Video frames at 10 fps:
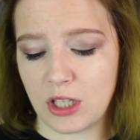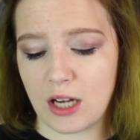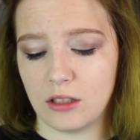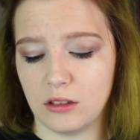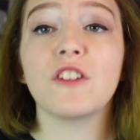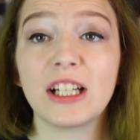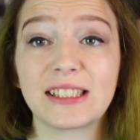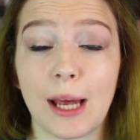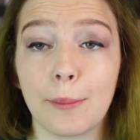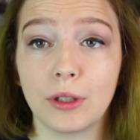my channel. For
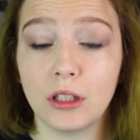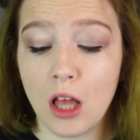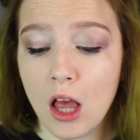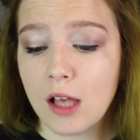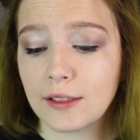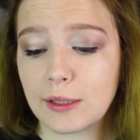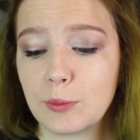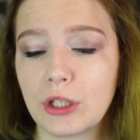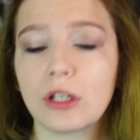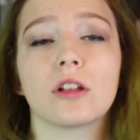example,
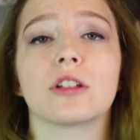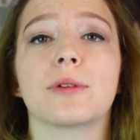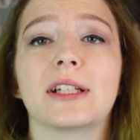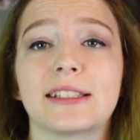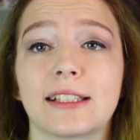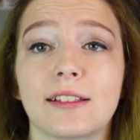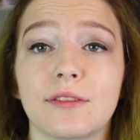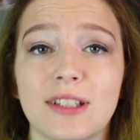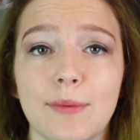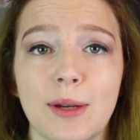someone on the 26th
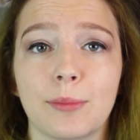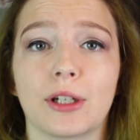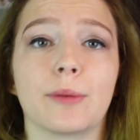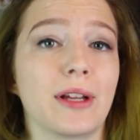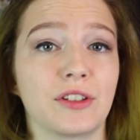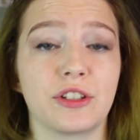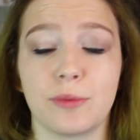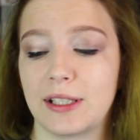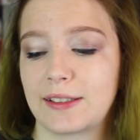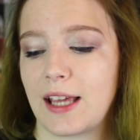of September
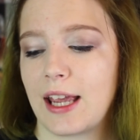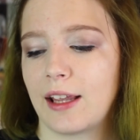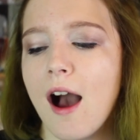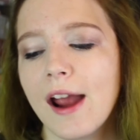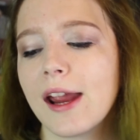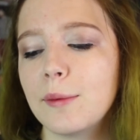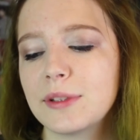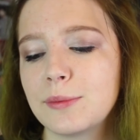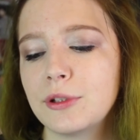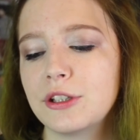messaged me saying, hi, I'm
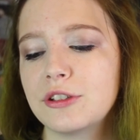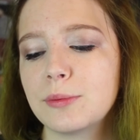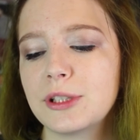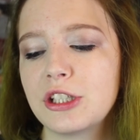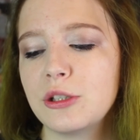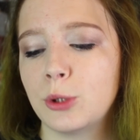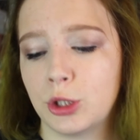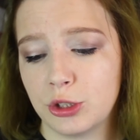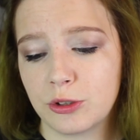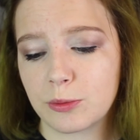a small YouTuber too.
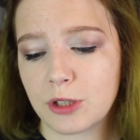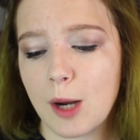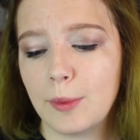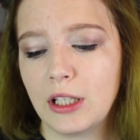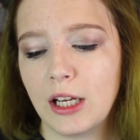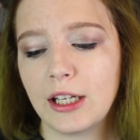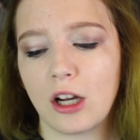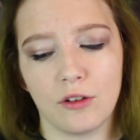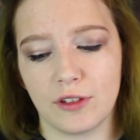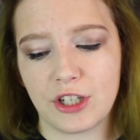Could you subscribe and like?
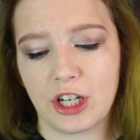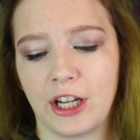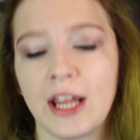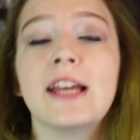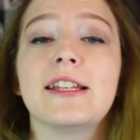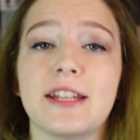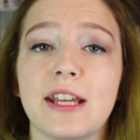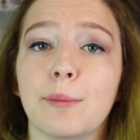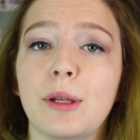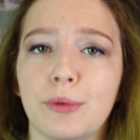I'll return.
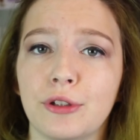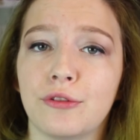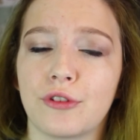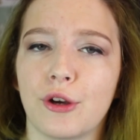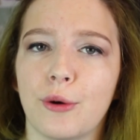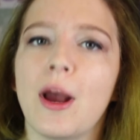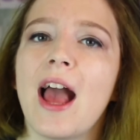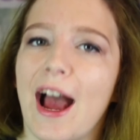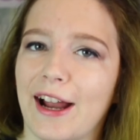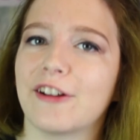DM me proof though,
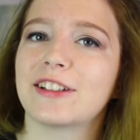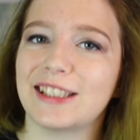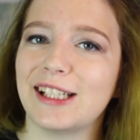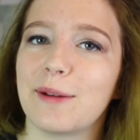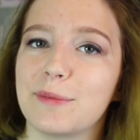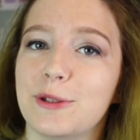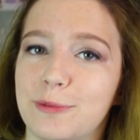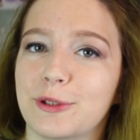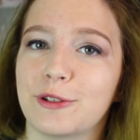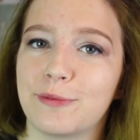and I'll DM you
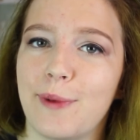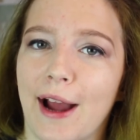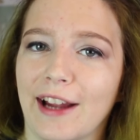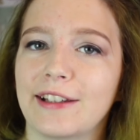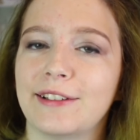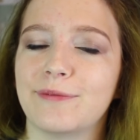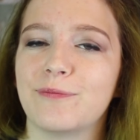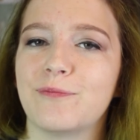proof back.